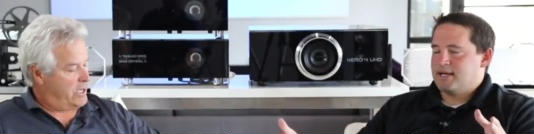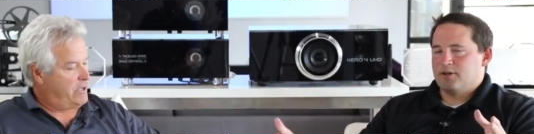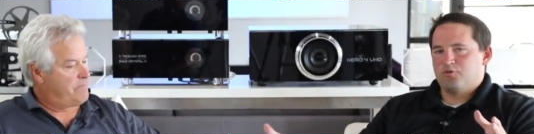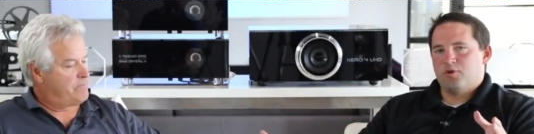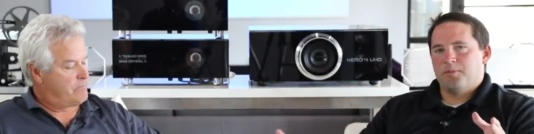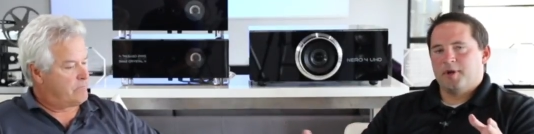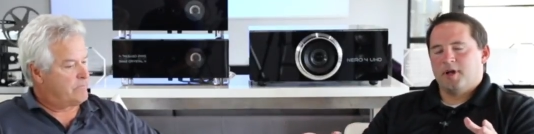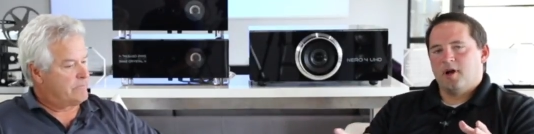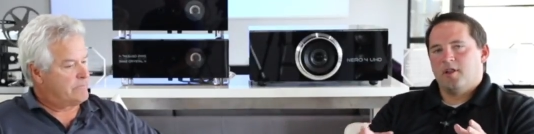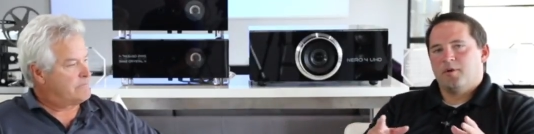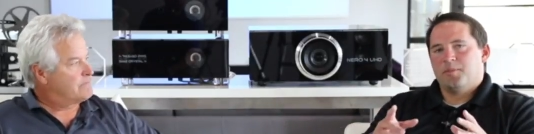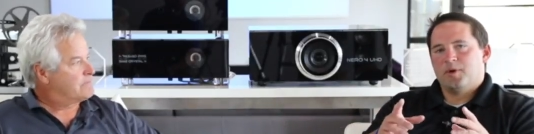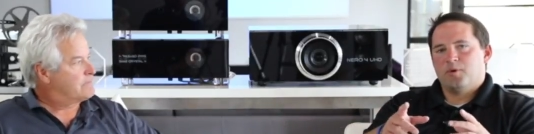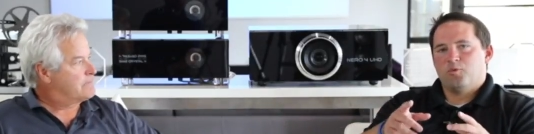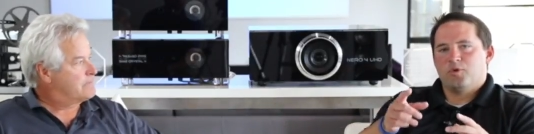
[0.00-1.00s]
Speaker 1: 10, 12 bit color.
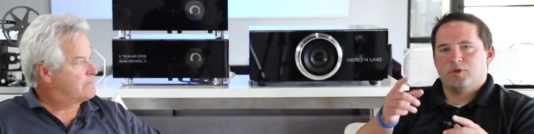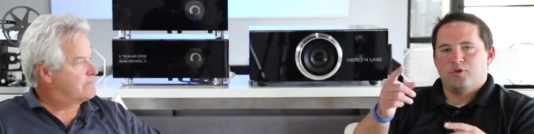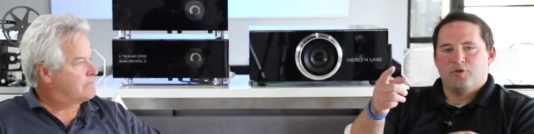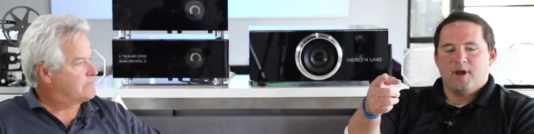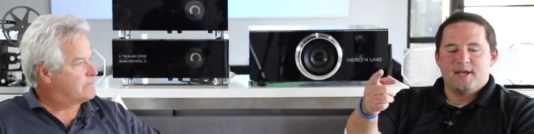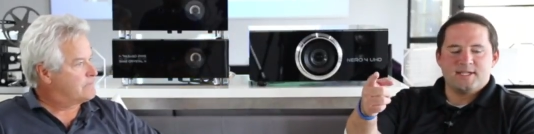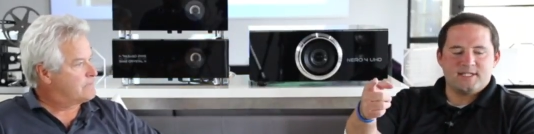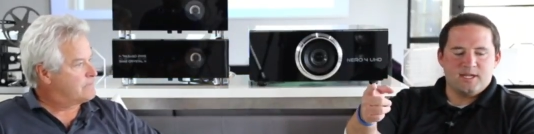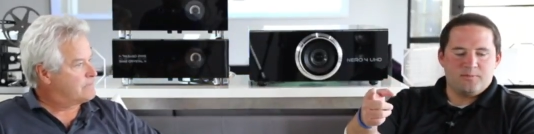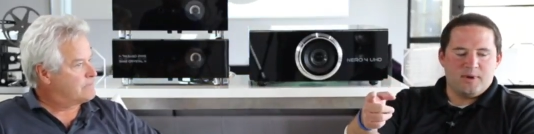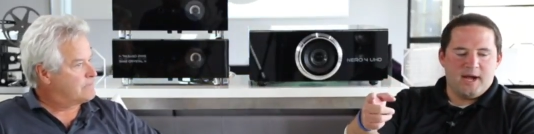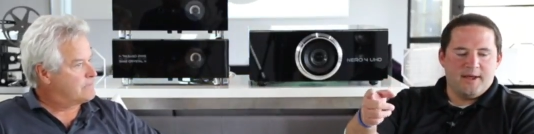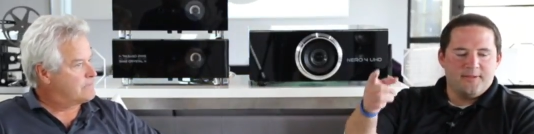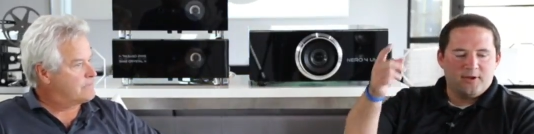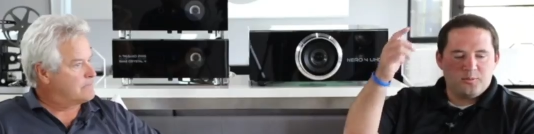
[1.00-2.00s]
But with Greg sitting
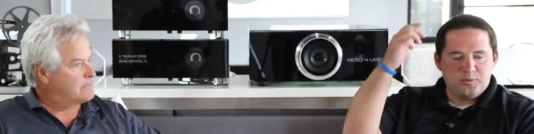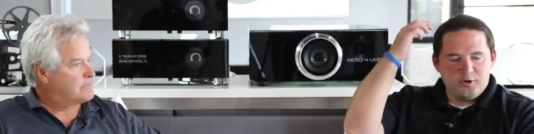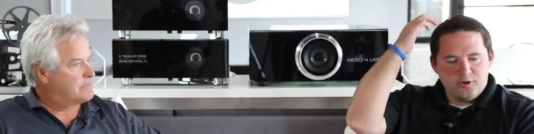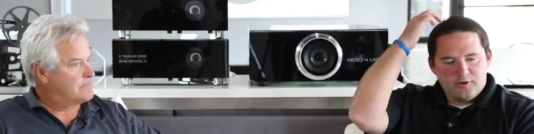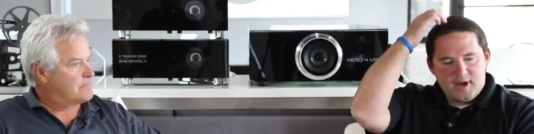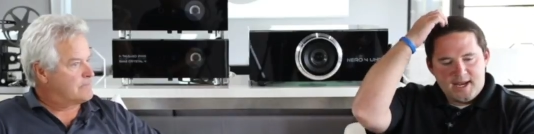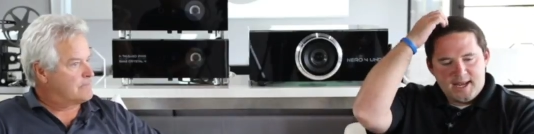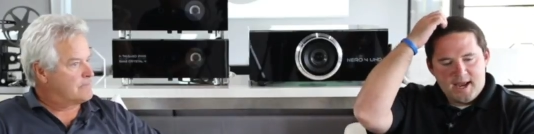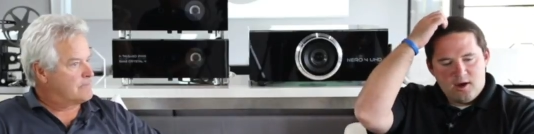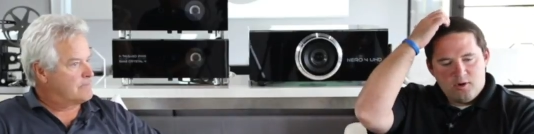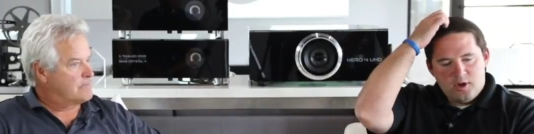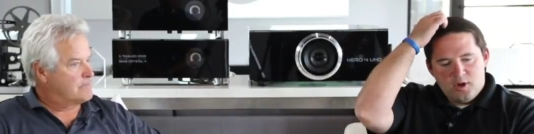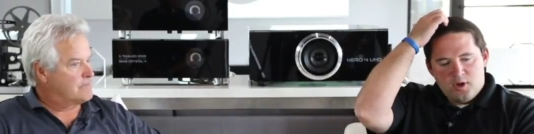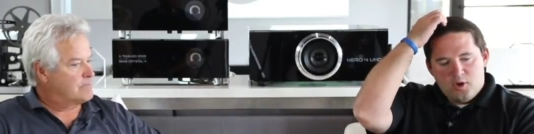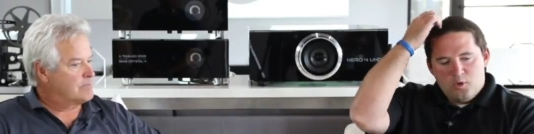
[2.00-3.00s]
behind the computer right now,
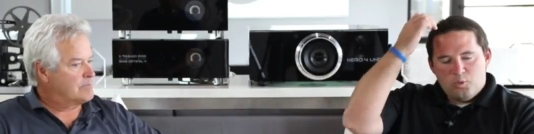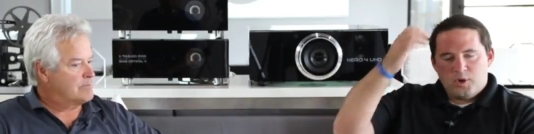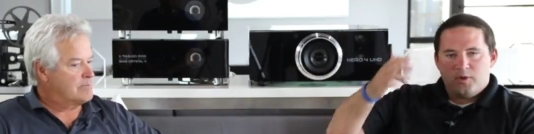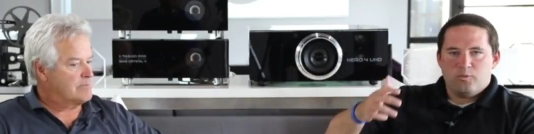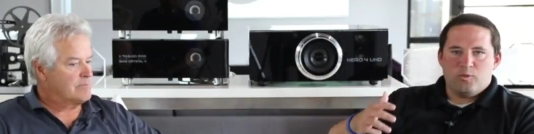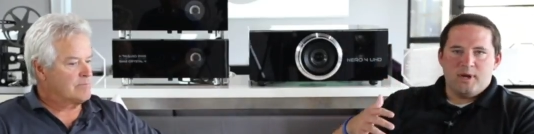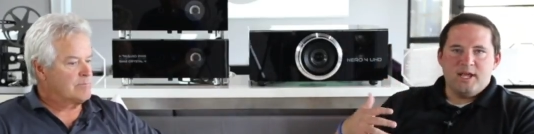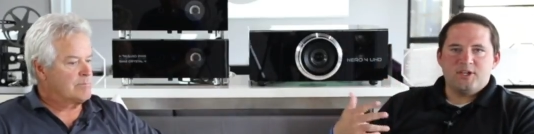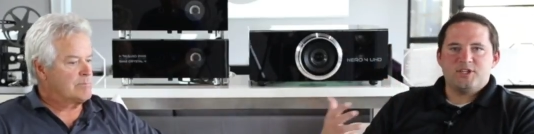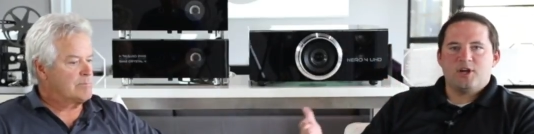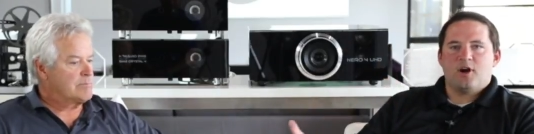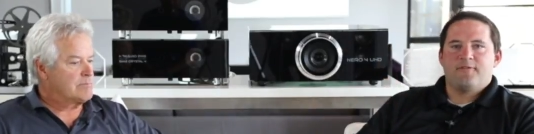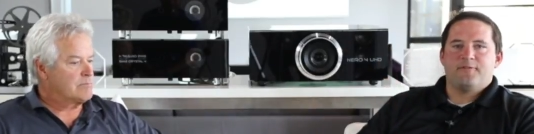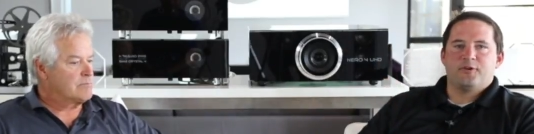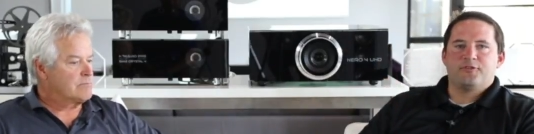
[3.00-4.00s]
when when
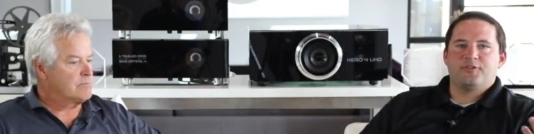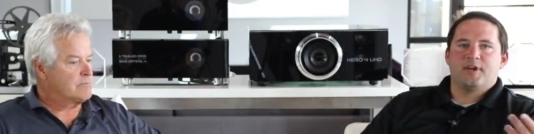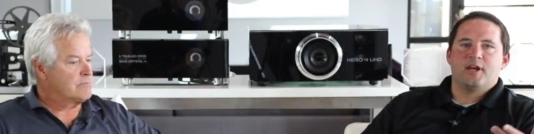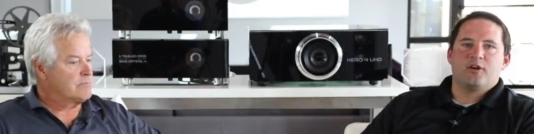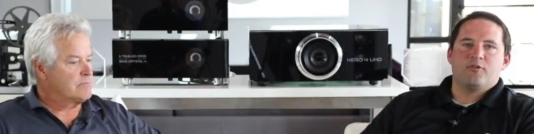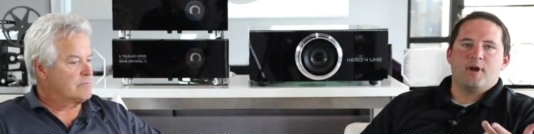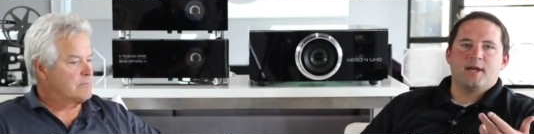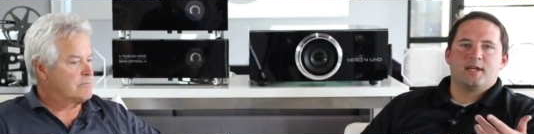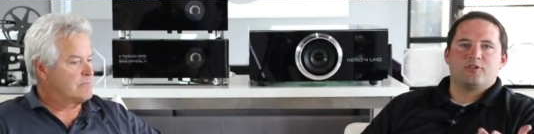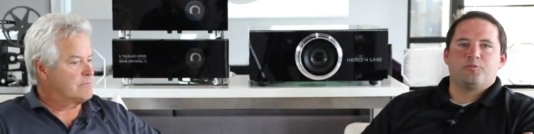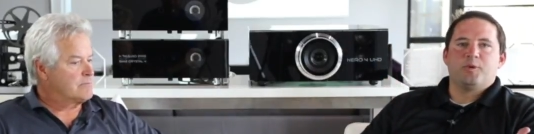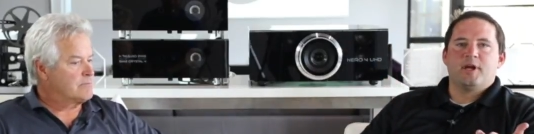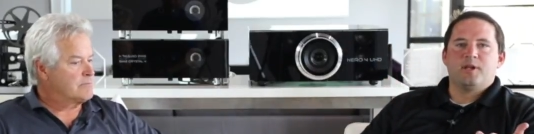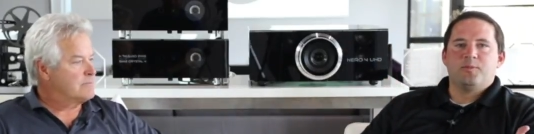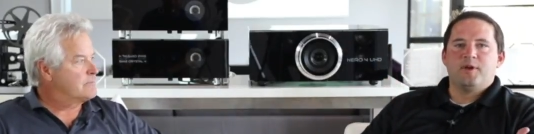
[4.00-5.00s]
HDR first hit, Greg
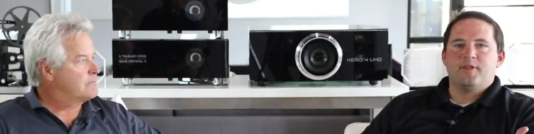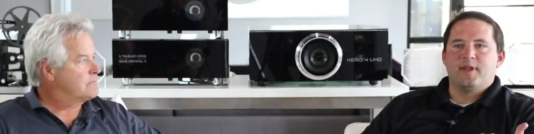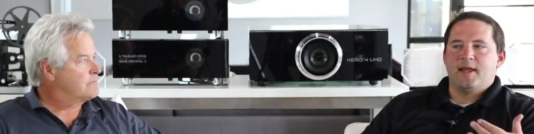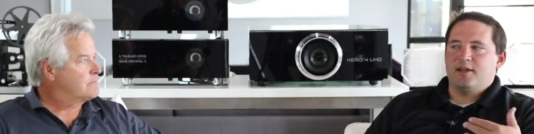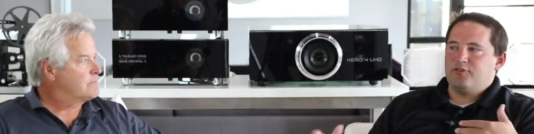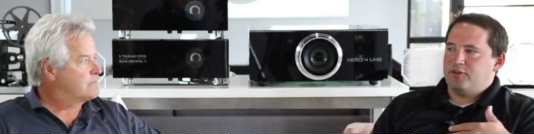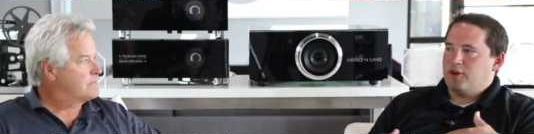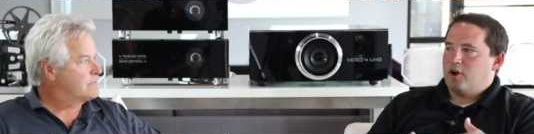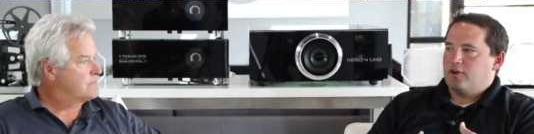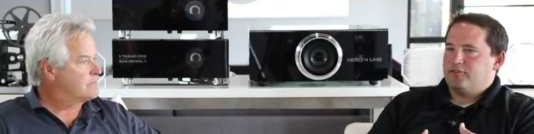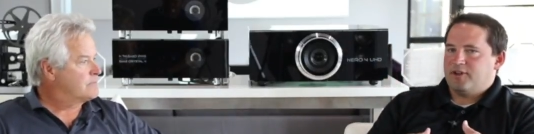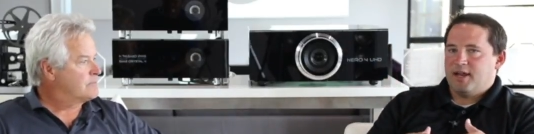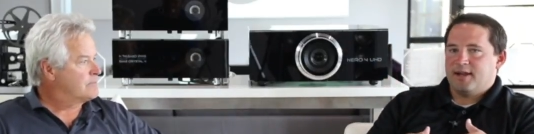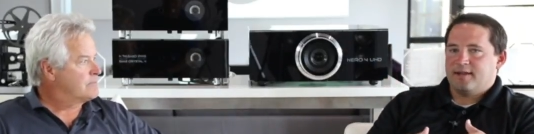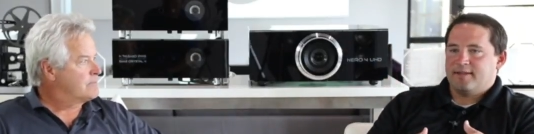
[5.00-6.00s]
explained to me that HDR is
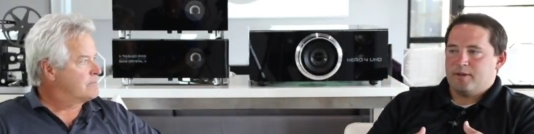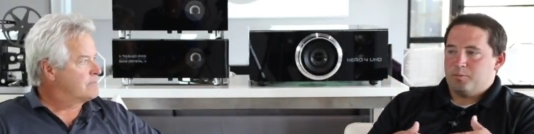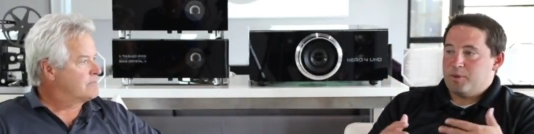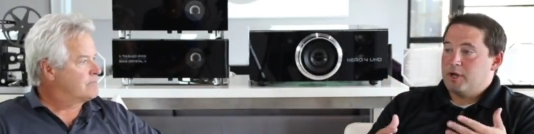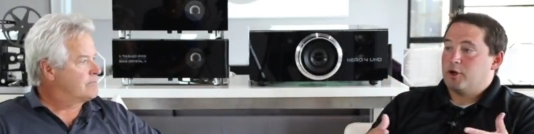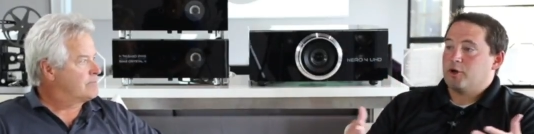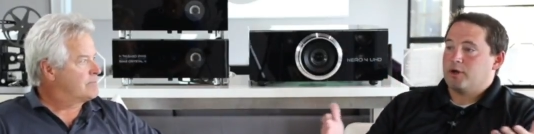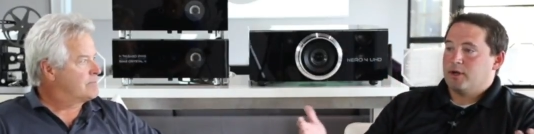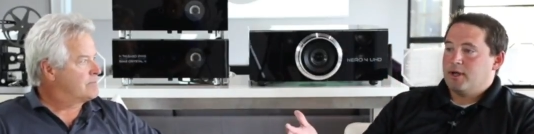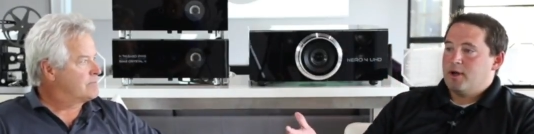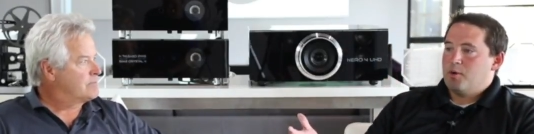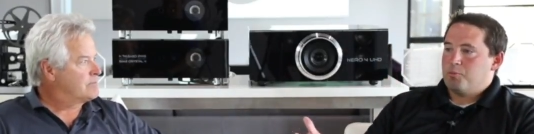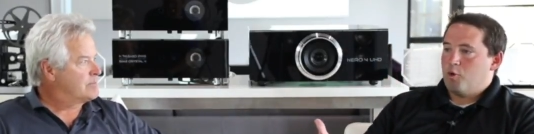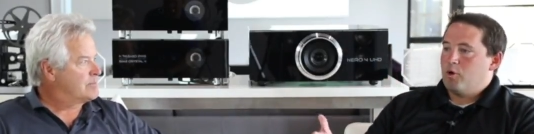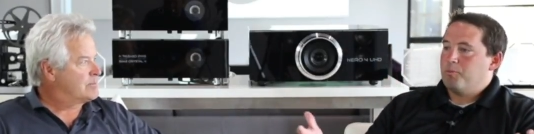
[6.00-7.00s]
technically bigger, more